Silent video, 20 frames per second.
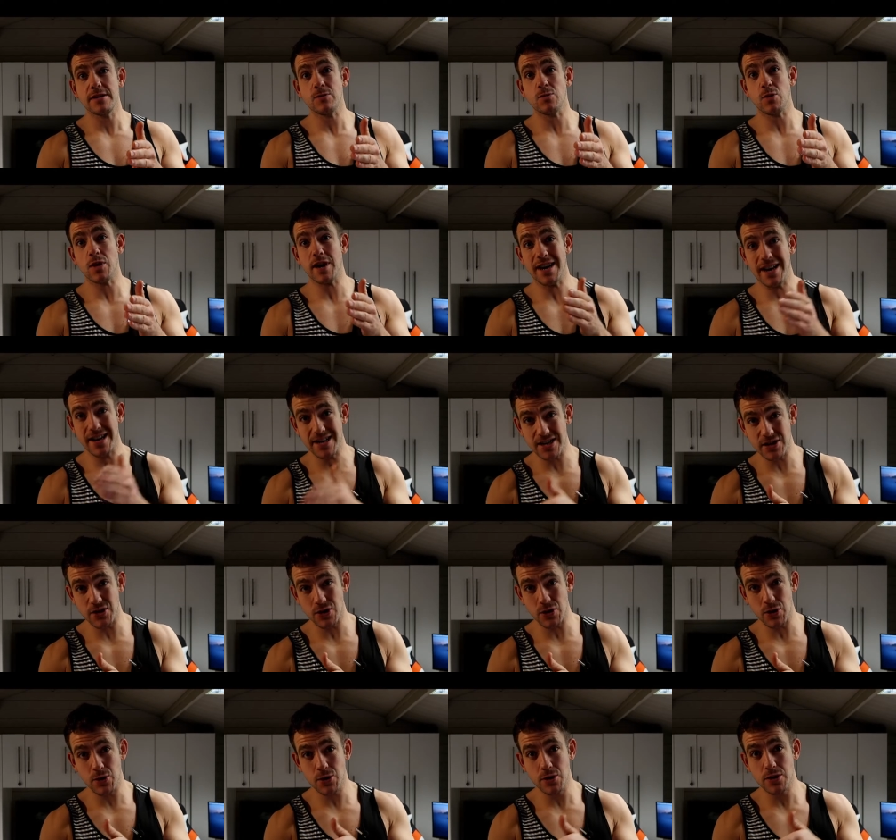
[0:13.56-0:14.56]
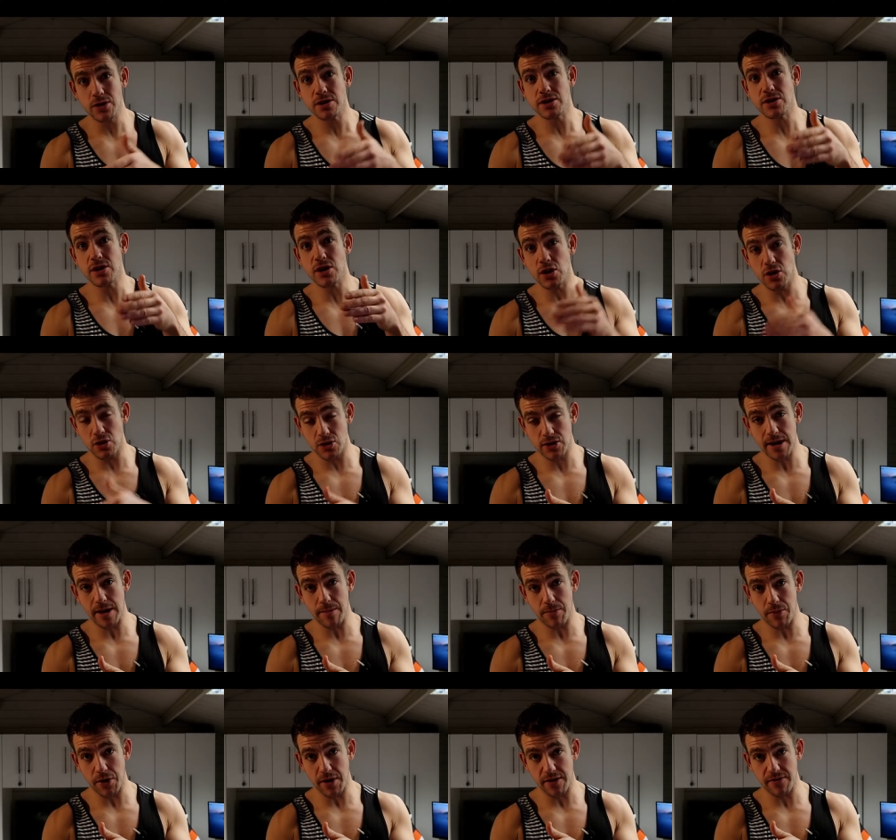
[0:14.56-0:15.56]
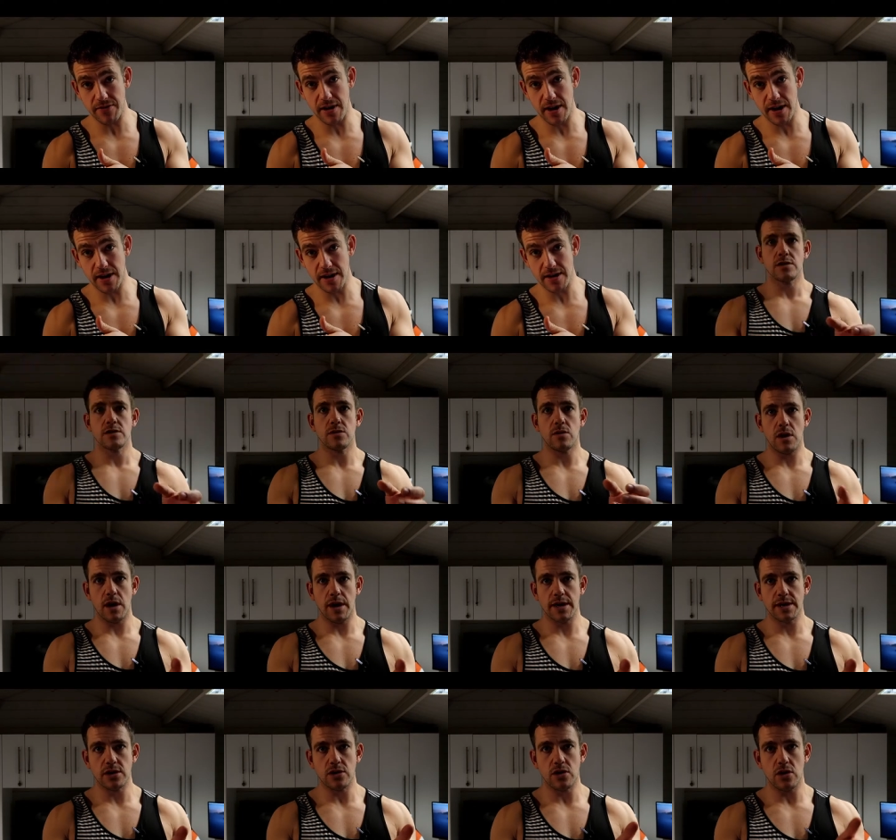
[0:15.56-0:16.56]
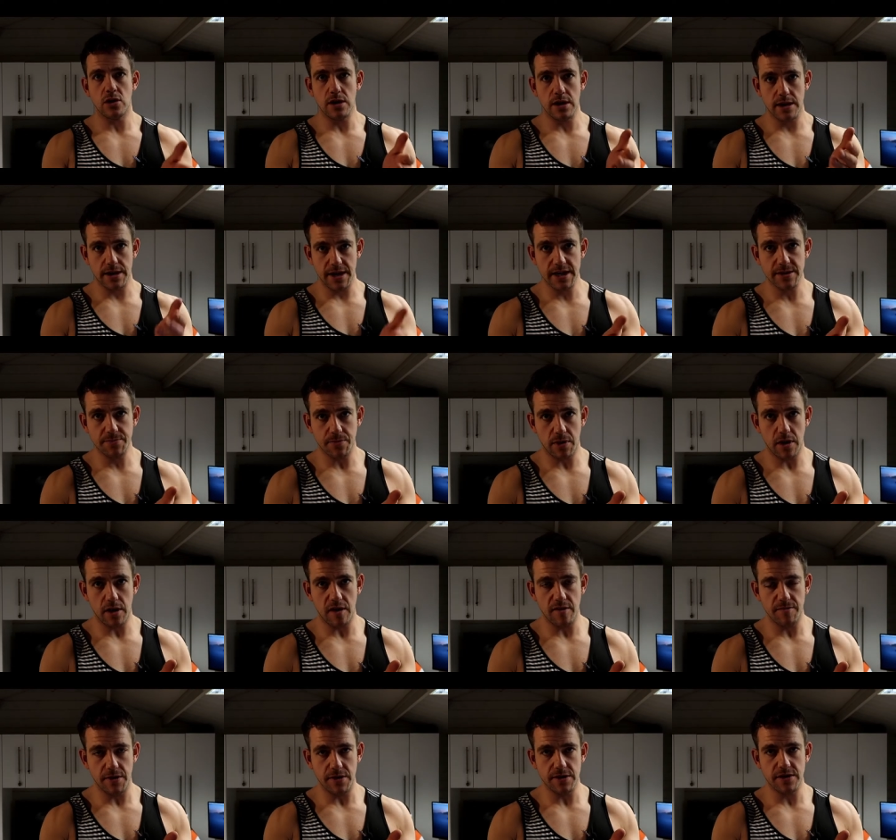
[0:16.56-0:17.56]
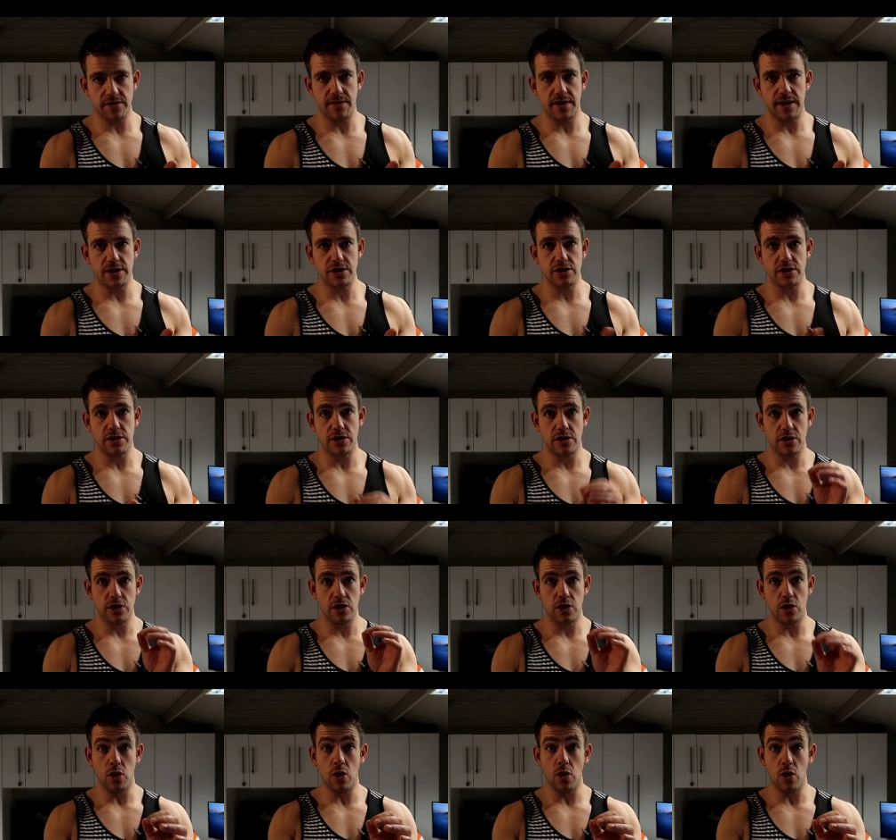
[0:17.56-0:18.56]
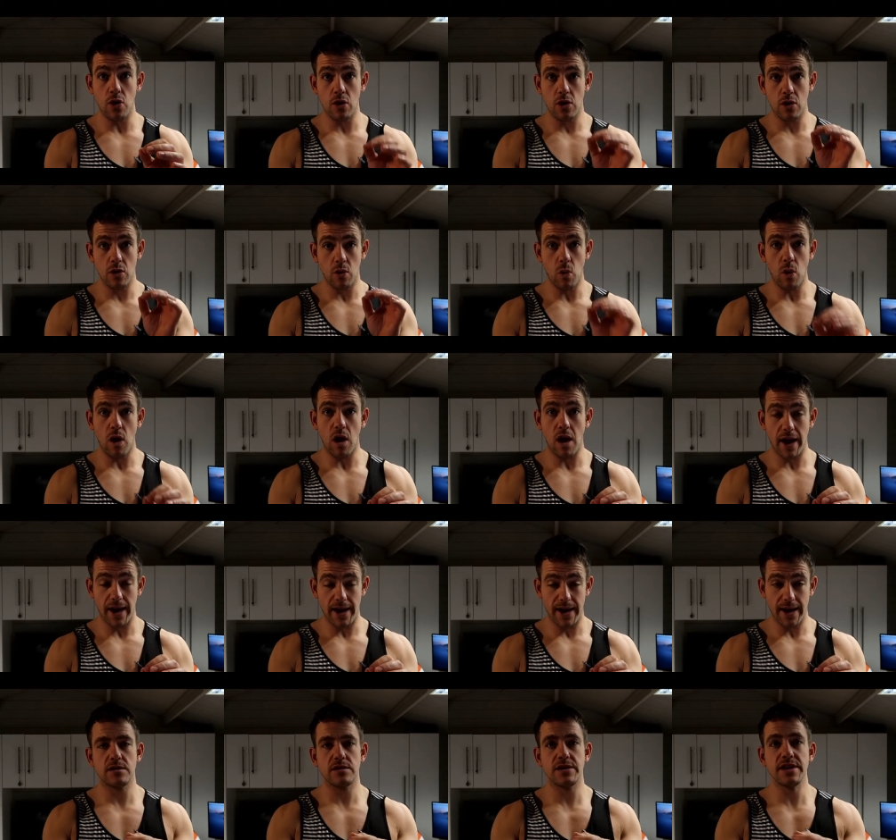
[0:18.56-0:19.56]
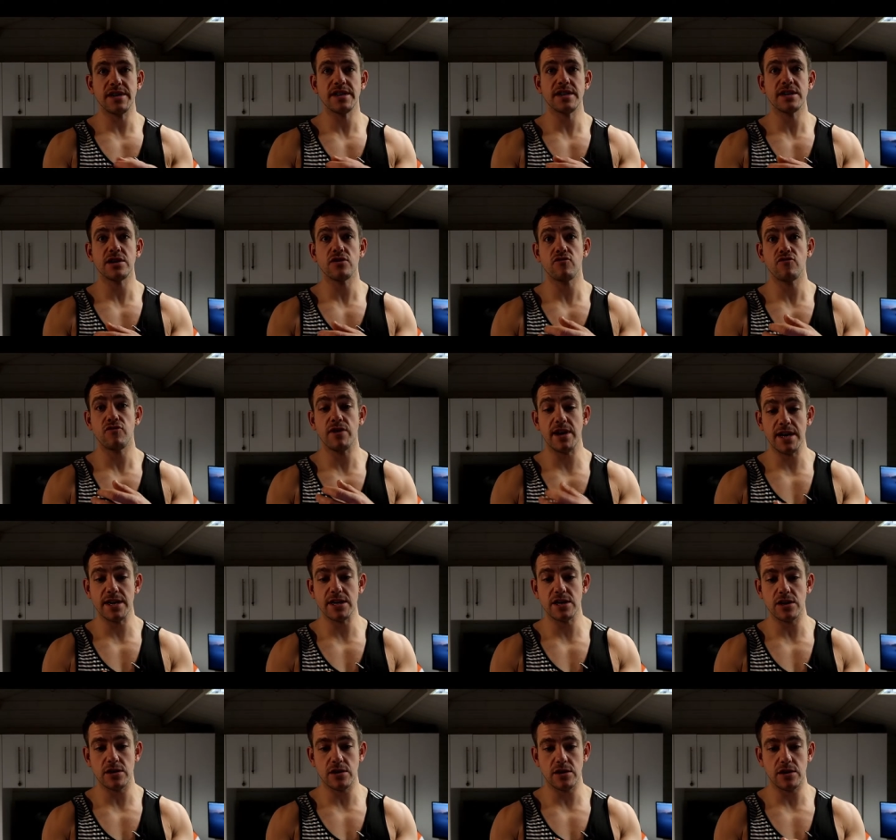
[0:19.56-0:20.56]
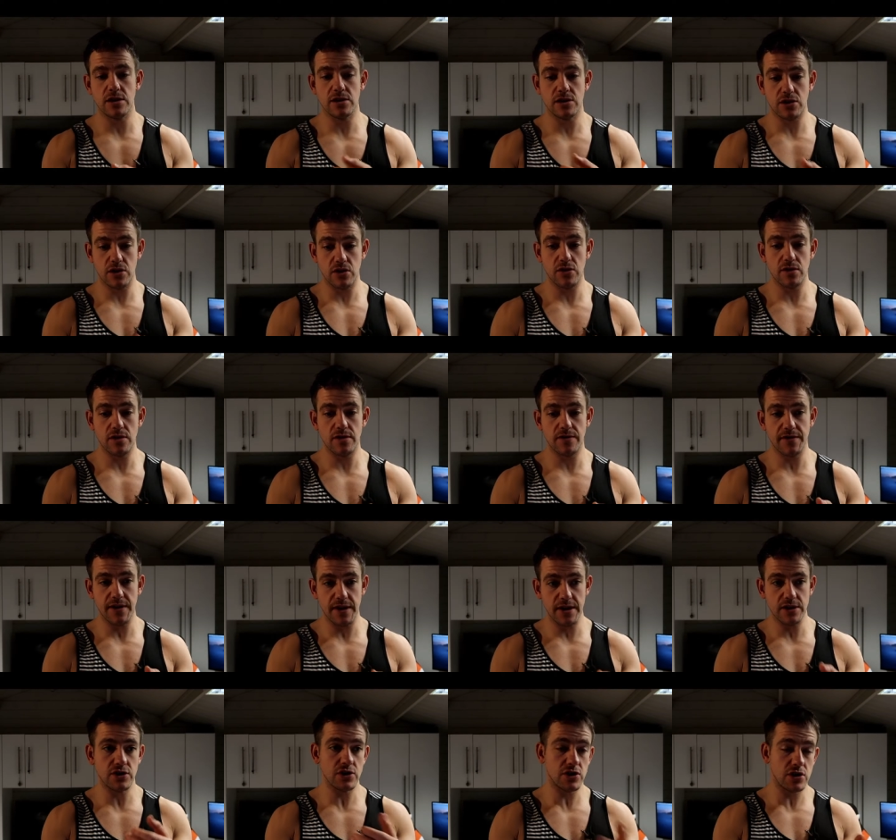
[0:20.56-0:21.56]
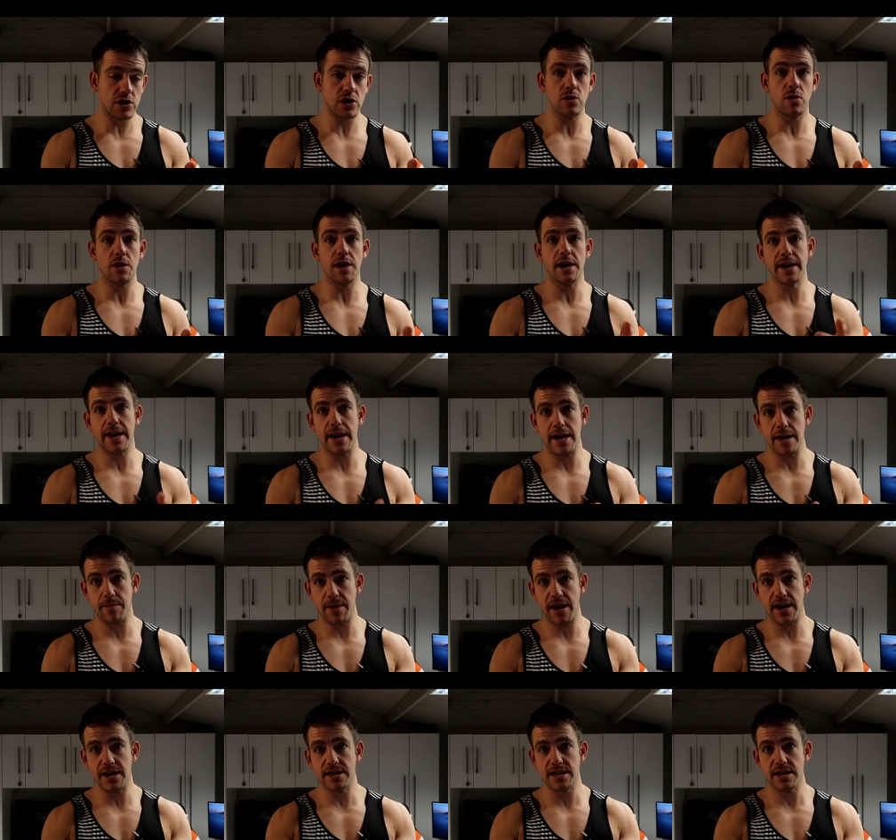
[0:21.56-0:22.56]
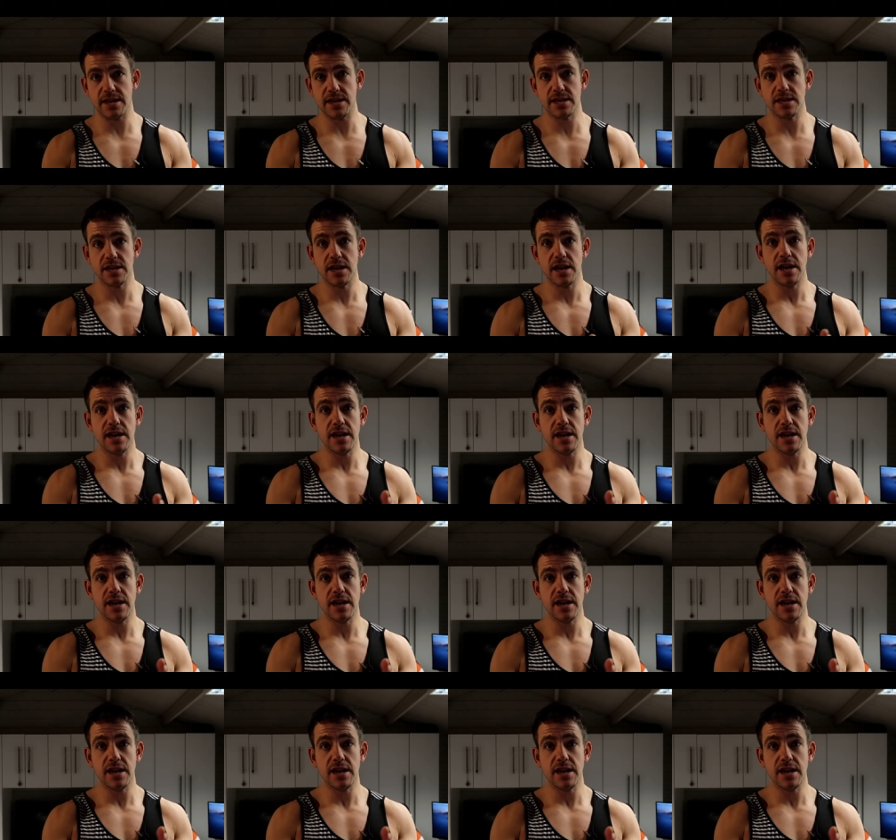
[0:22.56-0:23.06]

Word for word: what you need to do to lose that body fat. So I like to call this part of motivation your why. This is the reason you do the things you do on a daily basis.